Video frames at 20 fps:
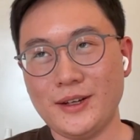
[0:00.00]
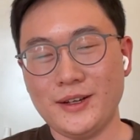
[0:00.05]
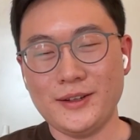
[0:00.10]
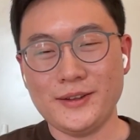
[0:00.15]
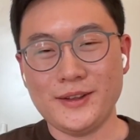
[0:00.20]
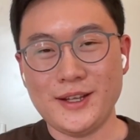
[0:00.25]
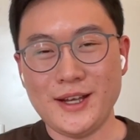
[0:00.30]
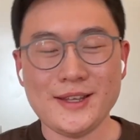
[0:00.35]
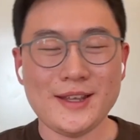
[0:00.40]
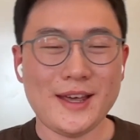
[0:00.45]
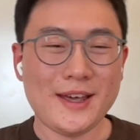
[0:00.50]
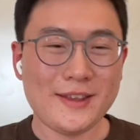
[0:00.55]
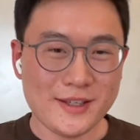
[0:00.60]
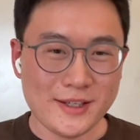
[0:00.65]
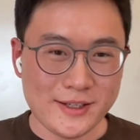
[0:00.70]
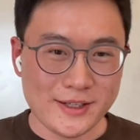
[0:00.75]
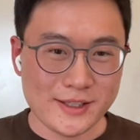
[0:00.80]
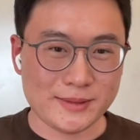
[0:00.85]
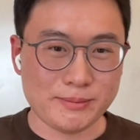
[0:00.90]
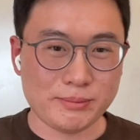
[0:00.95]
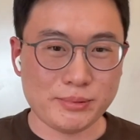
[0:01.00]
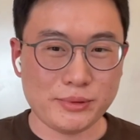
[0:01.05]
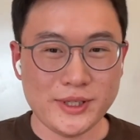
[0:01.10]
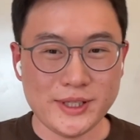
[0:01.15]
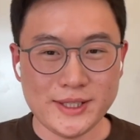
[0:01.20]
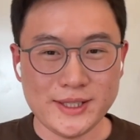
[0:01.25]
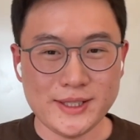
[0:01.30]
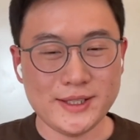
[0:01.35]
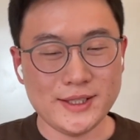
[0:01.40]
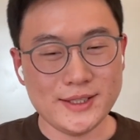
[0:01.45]
And I think it's
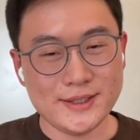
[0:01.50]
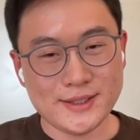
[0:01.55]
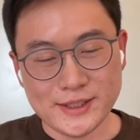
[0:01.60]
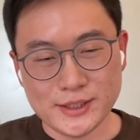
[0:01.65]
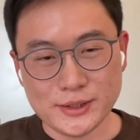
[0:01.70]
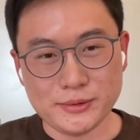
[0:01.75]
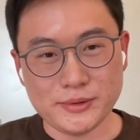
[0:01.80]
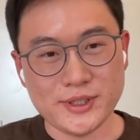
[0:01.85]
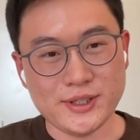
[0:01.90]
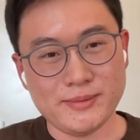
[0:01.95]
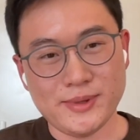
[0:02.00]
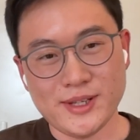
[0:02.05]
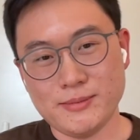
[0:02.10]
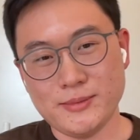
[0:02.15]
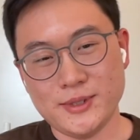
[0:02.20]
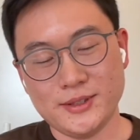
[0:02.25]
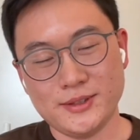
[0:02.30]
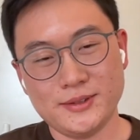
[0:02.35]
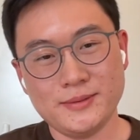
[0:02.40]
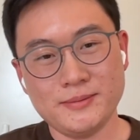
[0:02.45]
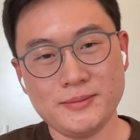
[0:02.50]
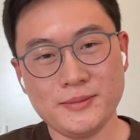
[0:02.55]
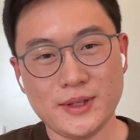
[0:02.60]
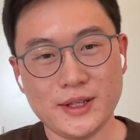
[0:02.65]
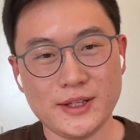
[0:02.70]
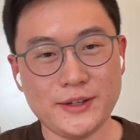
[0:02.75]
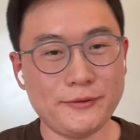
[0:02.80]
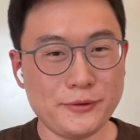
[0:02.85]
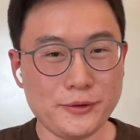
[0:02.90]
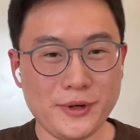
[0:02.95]
pretty easy to implement.
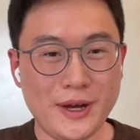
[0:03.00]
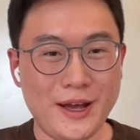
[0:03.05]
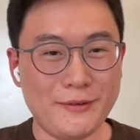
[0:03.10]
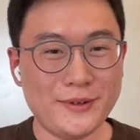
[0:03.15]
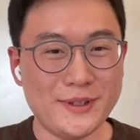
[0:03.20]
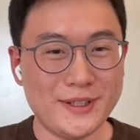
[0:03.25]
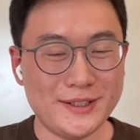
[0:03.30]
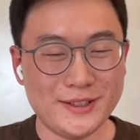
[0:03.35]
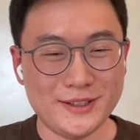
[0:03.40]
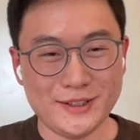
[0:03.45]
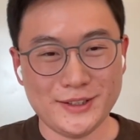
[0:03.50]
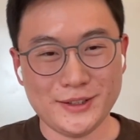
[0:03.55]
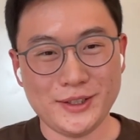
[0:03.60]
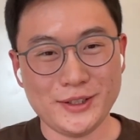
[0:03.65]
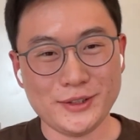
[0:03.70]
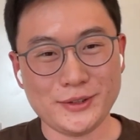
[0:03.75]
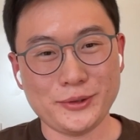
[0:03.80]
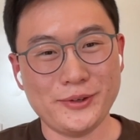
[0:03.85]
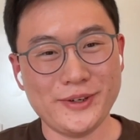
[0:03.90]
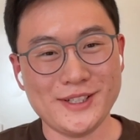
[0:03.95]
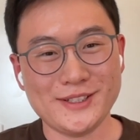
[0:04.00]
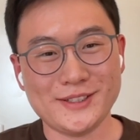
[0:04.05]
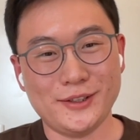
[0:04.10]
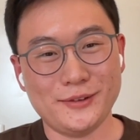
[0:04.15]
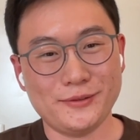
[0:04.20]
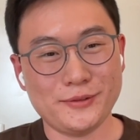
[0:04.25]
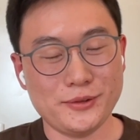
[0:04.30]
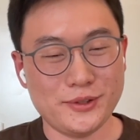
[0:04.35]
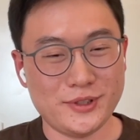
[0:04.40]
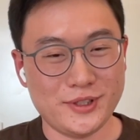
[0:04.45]
If you have a choice
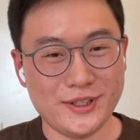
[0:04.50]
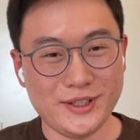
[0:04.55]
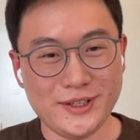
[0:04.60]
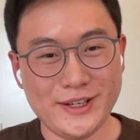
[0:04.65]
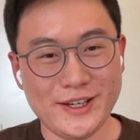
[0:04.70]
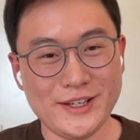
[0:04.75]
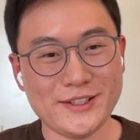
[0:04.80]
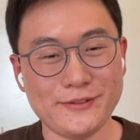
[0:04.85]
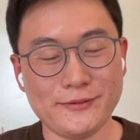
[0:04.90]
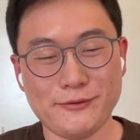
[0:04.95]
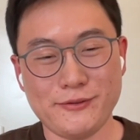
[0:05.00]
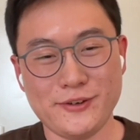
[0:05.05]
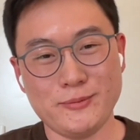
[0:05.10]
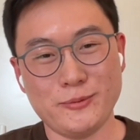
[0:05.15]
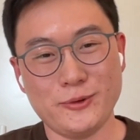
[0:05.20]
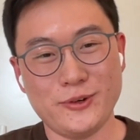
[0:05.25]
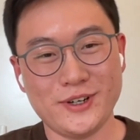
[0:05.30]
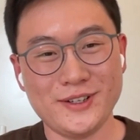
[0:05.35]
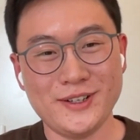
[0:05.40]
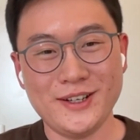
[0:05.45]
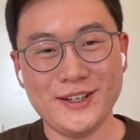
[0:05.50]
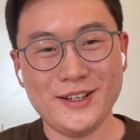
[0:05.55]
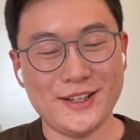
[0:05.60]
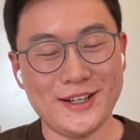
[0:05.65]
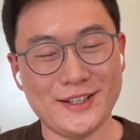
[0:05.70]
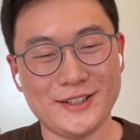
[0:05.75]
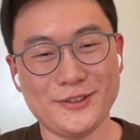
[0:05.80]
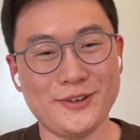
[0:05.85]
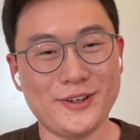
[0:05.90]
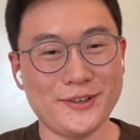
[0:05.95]
of your agent framework,
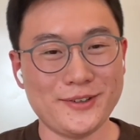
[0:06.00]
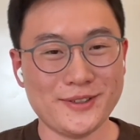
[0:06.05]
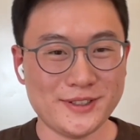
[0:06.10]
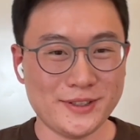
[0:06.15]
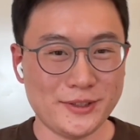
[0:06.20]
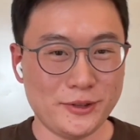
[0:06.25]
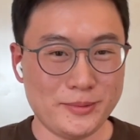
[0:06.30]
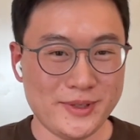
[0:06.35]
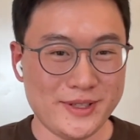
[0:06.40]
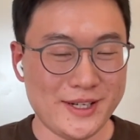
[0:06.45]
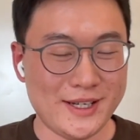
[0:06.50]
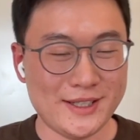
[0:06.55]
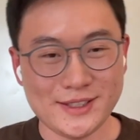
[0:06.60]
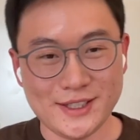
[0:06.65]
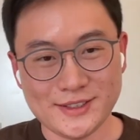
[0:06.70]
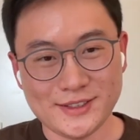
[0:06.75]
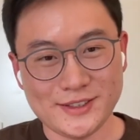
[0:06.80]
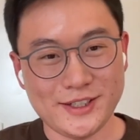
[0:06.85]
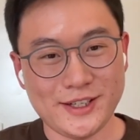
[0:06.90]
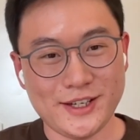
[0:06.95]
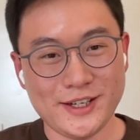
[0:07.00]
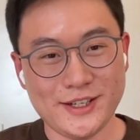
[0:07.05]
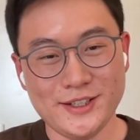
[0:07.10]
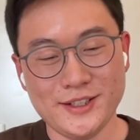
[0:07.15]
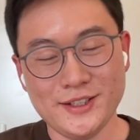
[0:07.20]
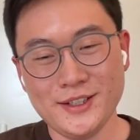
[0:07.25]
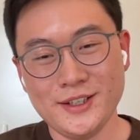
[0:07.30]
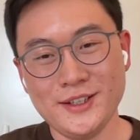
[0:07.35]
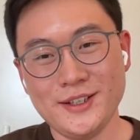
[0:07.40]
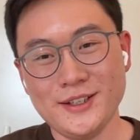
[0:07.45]
like you are using OpenAI
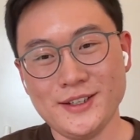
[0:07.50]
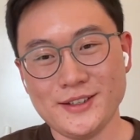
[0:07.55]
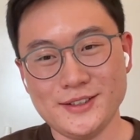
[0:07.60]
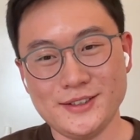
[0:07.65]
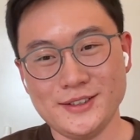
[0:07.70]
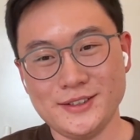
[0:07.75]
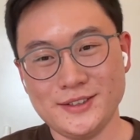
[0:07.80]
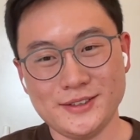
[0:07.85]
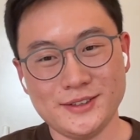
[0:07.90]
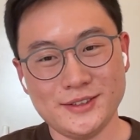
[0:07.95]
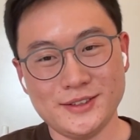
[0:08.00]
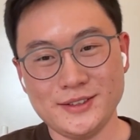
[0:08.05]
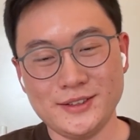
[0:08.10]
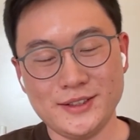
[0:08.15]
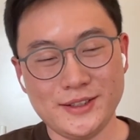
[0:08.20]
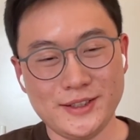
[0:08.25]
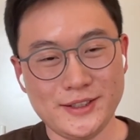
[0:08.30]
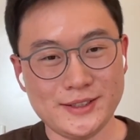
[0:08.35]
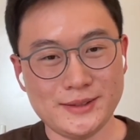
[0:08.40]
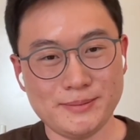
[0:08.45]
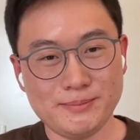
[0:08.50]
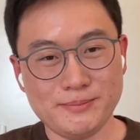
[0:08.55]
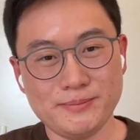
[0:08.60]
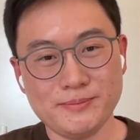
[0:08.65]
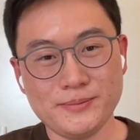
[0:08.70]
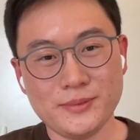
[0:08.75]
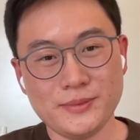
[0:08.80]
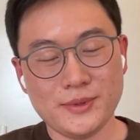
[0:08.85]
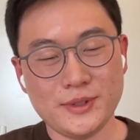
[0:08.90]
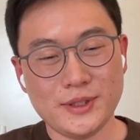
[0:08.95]
SDK, then
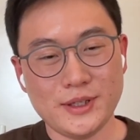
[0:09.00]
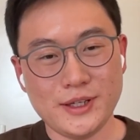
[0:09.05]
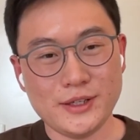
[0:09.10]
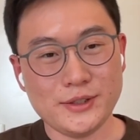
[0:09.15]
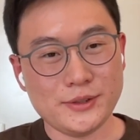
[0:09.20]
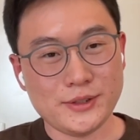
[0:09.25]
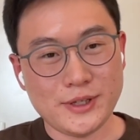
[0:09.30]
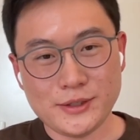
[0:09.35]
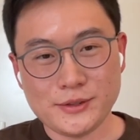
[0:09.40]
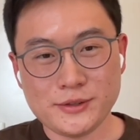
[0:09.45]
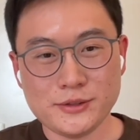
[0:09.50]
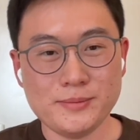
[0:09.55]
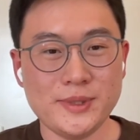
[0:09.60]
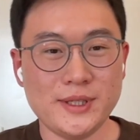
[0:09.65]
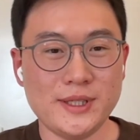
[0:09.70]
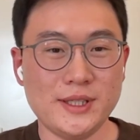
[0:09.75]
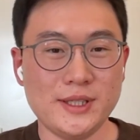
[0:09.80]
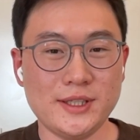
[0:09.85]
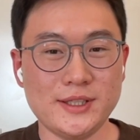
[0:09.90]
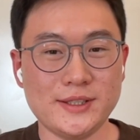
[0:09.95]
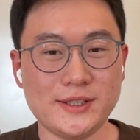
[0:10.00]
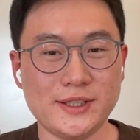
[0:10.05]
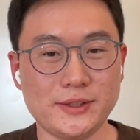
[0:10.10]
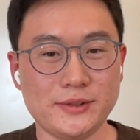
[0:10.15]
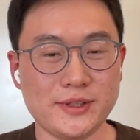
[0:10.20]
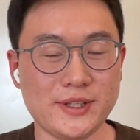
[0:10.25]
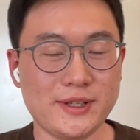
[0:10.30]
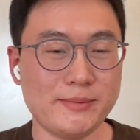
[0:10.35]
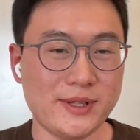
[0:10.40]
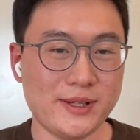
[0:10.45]
it should be
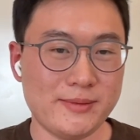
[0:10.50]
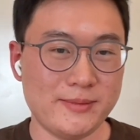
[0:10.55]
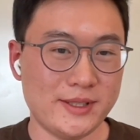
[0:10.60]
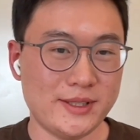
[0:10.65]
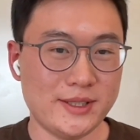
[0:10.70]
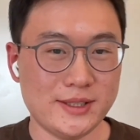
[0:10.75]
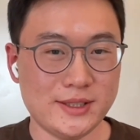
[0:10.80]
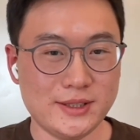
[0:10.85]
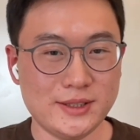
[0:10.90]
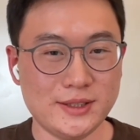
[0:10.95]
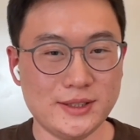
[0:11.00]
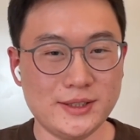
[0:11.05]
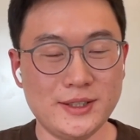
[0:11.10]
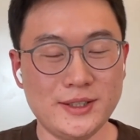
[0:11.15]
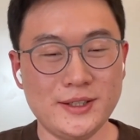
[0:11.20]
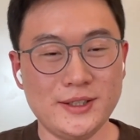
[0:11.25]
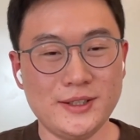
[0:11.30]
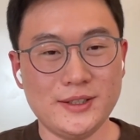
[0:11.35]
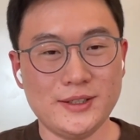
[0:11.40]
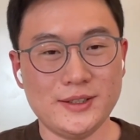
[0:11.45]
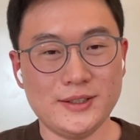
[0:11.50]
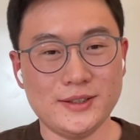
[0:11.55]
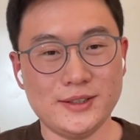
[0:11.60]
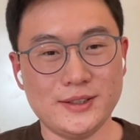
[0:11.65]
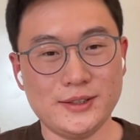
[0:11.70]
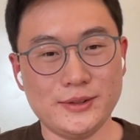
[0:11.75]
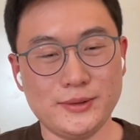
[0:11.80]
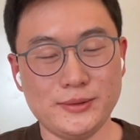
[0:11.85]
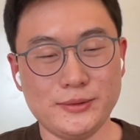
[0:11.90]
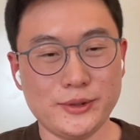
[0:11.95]
easy to implement the
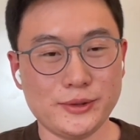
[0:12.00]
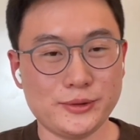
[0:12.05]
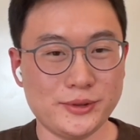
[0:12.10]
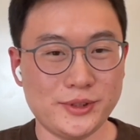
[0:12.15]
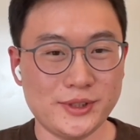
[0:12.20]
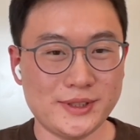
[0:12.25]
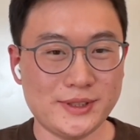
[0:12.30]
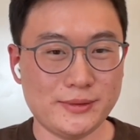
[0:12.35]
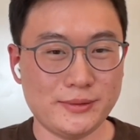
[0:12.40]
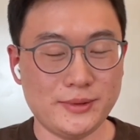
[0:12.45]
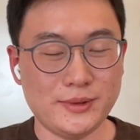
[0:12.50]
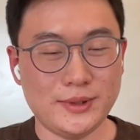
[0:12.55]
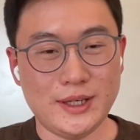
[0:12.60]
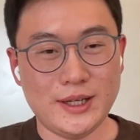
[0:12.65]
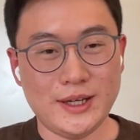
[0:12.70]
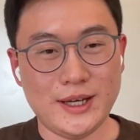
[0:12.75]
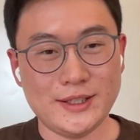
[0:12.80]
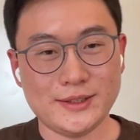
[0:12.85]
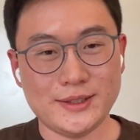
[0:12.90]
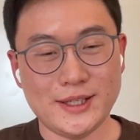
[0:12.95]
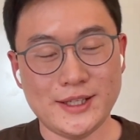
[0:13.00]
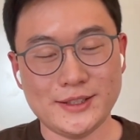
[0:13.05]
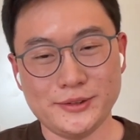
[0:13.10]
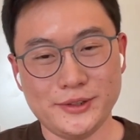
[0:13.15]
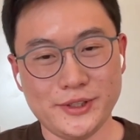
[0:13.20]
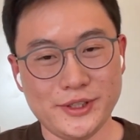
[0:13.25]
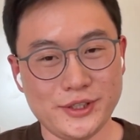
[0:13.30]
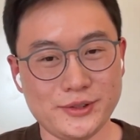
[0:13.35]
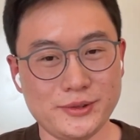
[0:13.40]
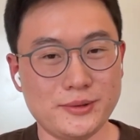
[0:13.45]
resource
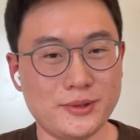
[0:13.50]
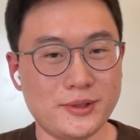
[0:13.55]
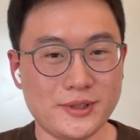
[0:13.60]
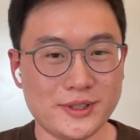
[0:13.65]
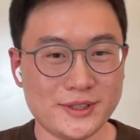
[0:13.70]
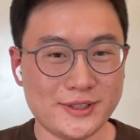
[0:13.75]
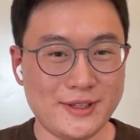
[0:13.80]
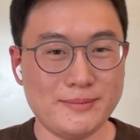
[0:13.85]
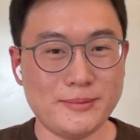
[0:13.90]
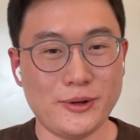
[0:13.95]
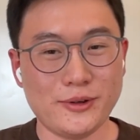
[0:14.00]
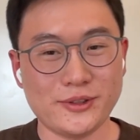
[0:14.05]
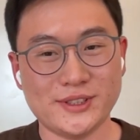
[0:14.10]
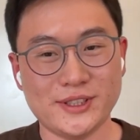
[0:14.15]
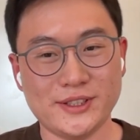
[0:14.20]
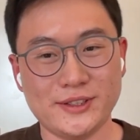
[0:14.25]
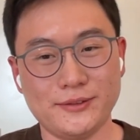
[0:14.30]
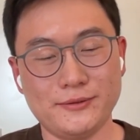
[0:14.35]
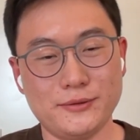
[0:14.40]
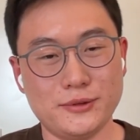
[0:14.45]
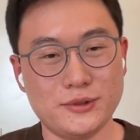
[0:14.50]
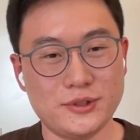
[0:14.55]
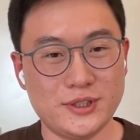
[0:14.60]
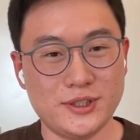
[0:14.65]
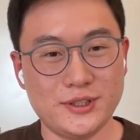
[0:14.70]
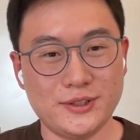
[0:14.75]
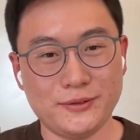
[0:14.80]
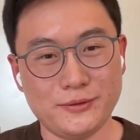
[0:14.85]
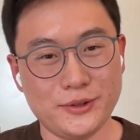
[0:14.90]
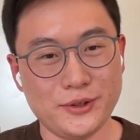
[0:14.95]
isolation or sandboxing
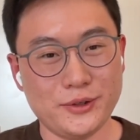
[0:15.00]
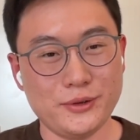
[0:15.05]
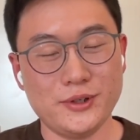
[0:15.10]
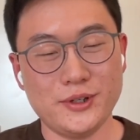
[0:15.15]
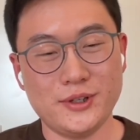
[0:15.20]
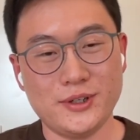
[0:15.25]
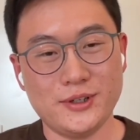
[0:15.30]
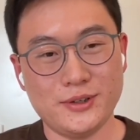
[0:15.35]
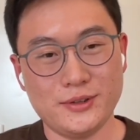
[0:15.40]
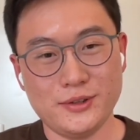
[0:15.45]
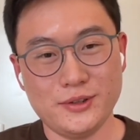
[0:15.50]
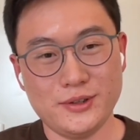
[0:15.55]
for your